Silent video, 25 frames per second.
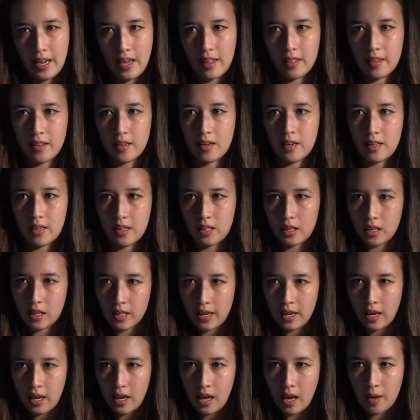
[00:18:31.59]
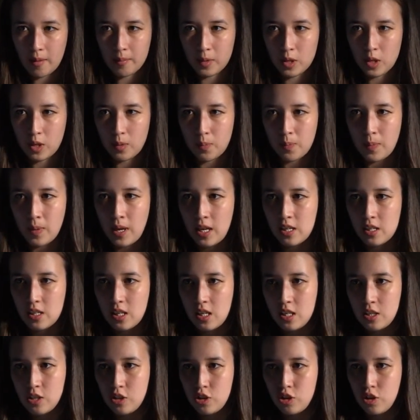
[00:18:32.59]
and then the clay I'm going to make
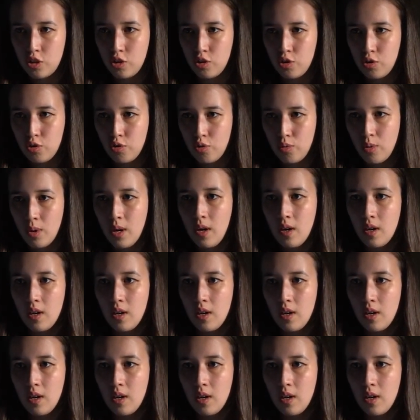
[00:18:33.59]
into